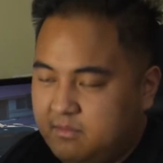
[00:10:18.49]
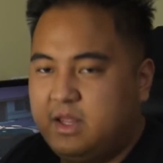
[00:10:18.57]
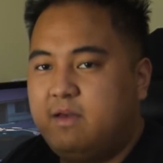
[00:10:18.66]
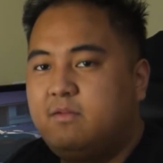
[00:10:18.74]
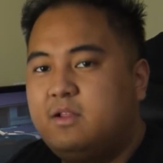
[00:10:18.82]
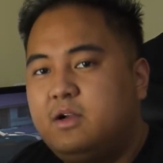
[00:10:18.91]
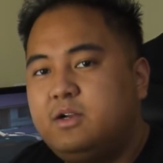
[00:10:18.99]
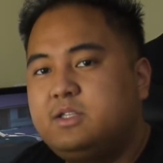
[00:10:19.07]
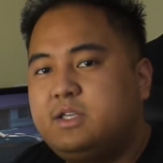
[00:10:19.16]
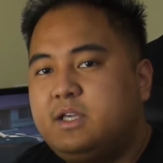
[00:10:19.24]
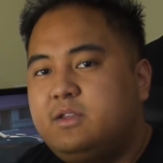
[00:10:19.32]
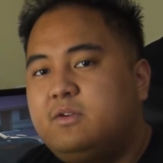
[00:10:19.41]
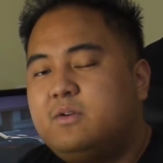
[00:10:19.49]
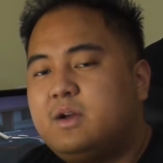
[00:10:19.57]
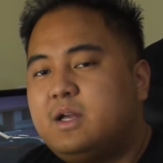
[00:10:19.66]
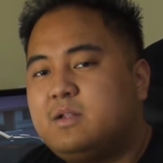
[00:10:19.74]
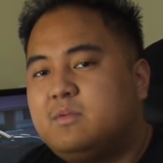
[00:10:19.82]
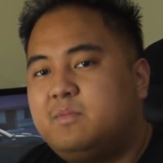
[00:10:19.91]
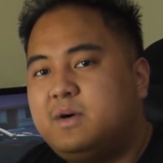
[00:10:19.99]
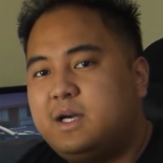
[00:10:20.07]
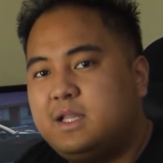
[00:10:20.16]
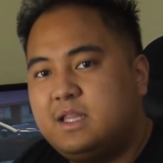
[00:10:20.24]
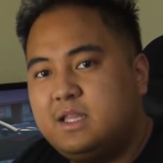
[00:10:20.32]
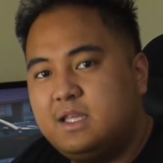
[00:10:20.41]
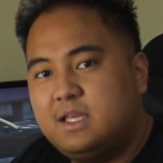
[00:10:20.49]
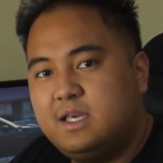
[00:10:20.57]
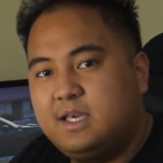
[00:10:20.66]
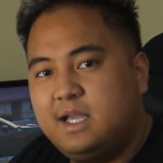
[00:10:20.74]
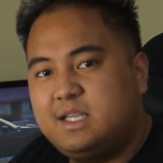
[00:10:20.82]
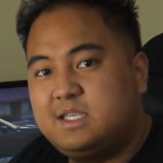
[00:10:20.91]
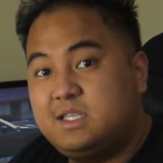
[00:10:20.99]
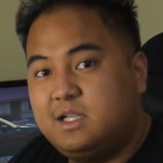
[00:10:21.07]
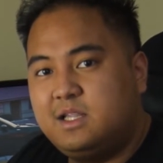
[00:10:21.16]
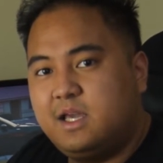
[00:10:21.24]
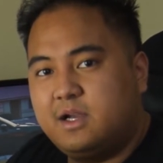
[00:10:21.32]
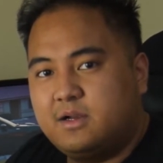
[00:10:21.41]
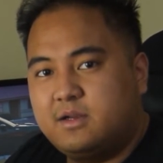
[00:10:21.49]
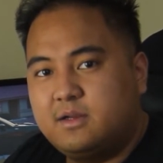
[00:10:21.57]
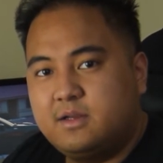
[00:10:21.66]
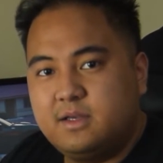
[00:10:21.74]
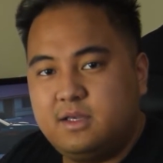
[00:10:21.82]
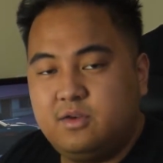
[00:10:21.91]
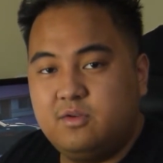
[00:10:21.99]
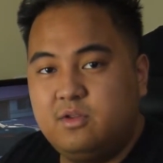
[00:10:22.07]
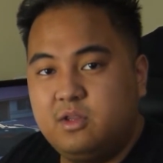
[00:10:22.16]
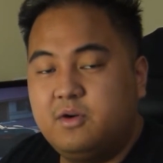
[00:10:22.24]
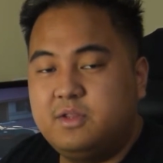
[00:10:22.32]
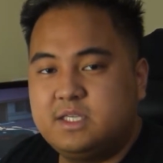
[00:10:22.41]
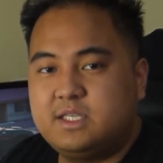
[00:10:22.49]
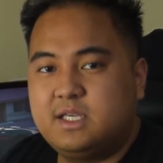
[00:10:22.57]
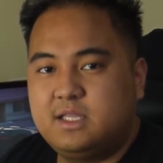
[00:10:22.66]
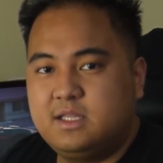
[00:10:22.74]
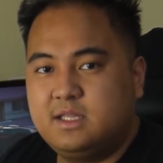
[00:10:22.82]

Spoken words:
But I've learned to ignore it, but it's still there. You'll notice it.